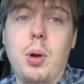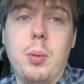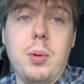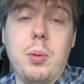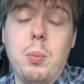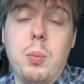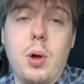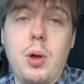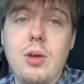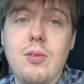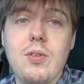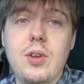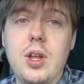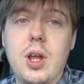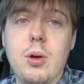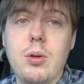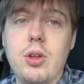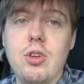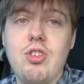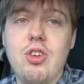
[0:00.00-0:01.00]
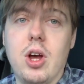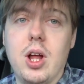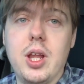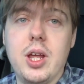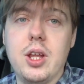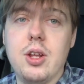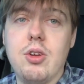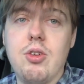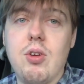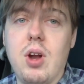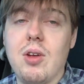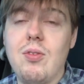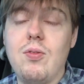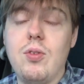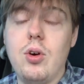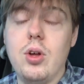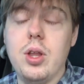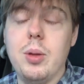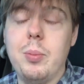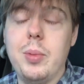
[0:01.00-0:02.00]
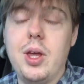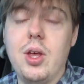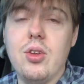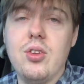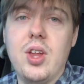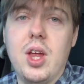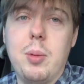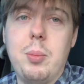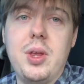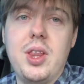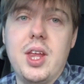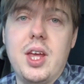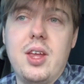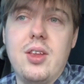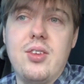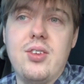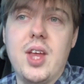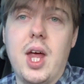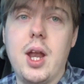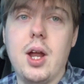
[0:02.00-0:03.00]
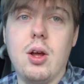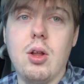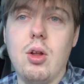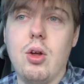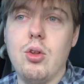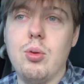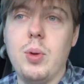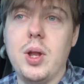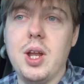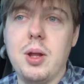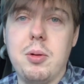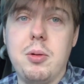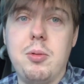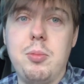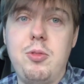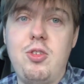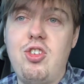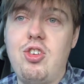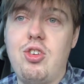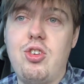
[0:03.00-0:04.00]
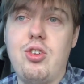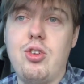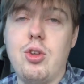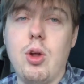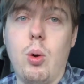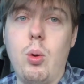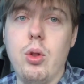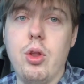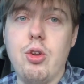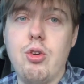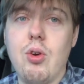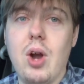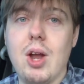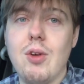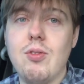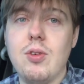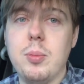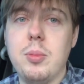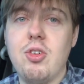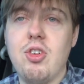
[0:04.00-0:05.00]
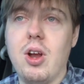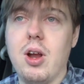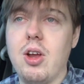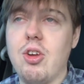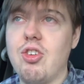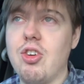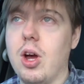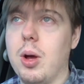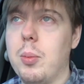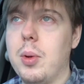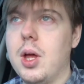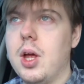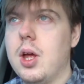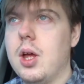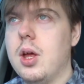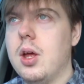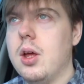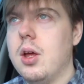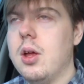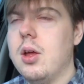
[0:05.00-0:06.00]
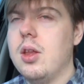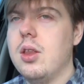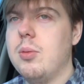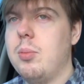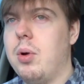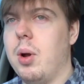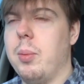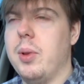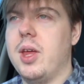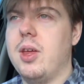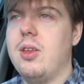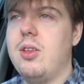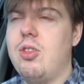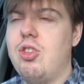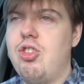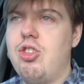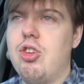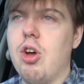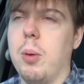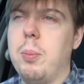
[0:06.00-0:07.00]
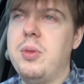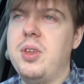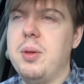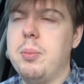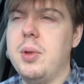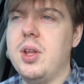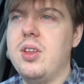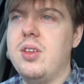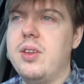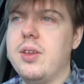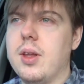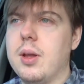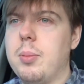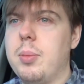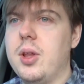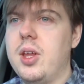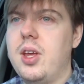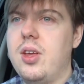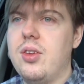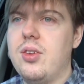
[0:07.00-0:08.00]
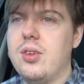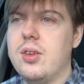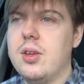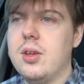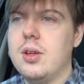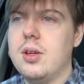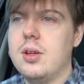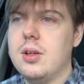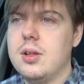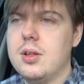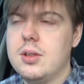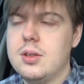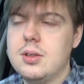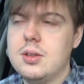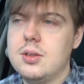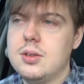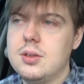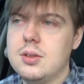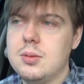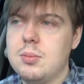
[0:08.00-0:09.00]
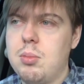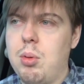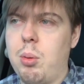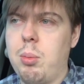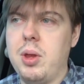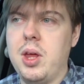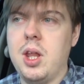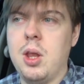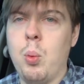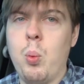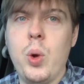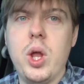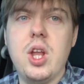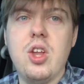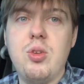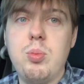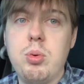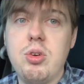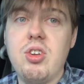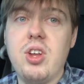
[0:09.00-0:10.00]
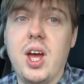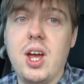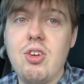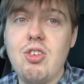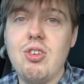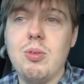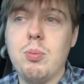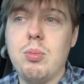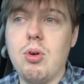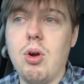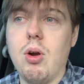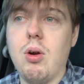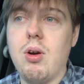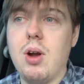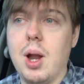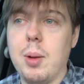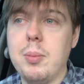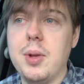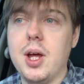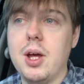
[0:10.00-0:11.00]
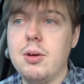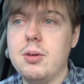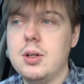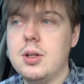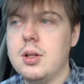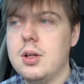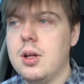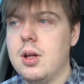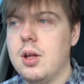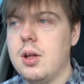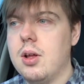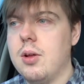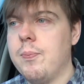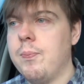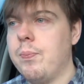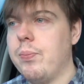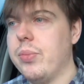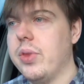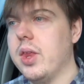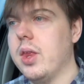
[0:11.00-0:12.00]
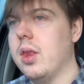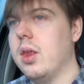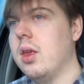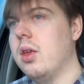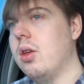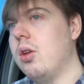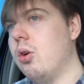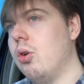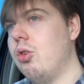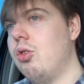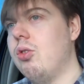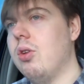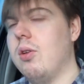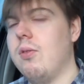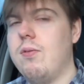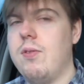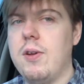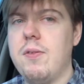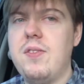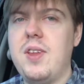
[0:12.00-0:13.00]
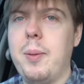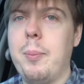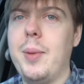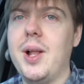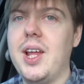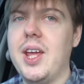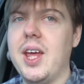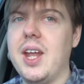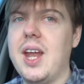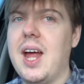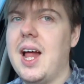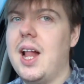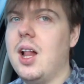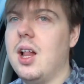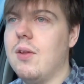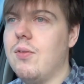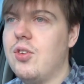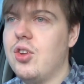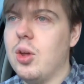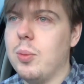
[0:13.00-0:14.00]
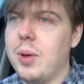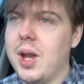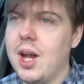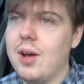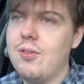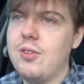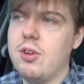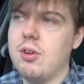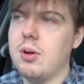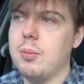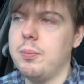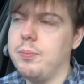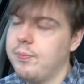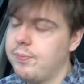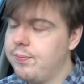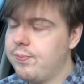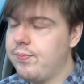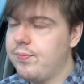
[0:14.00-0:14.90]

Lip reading: Probably won't even know that Charlie hid a giraffe for them, because they'll be thinking Santa Claus went and stole the giraffe from a charity shop. Probably dobbed him into the police. Probably in the witness protection program now. 150 million elves coming after him.